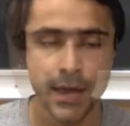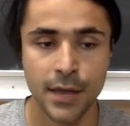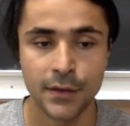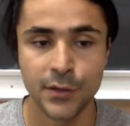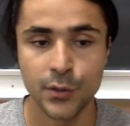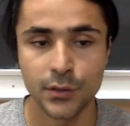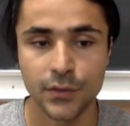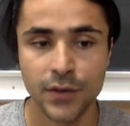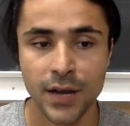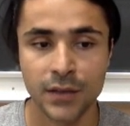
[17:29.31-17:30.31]
And
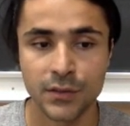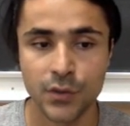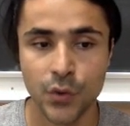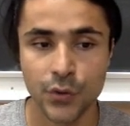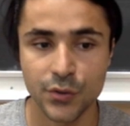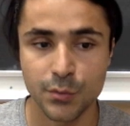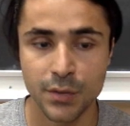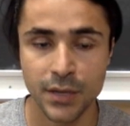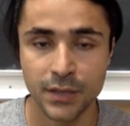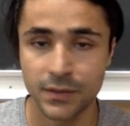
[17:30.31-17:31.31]
nucleophile is going to
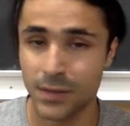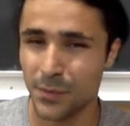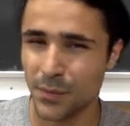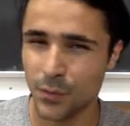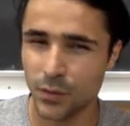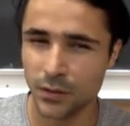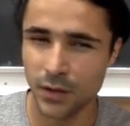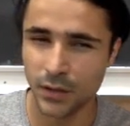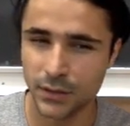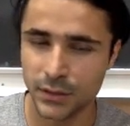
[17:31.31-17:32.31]
be something with an
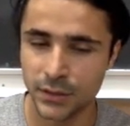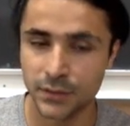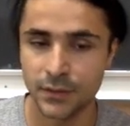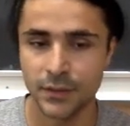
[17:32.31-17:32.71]
oxygen,